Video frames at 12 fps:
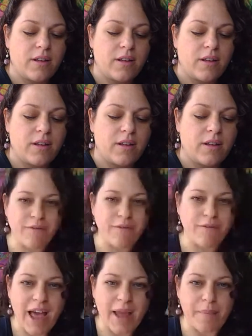
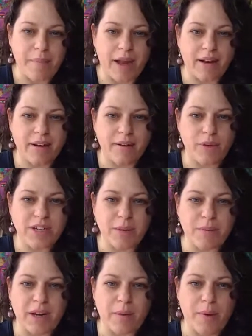dragonfly button,
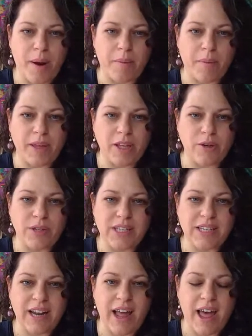which I'm going to probably
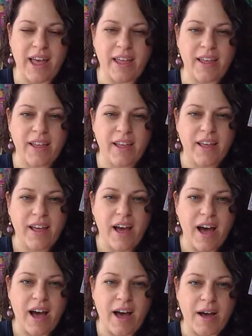use today
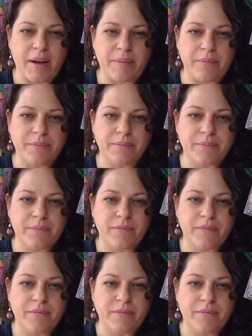um,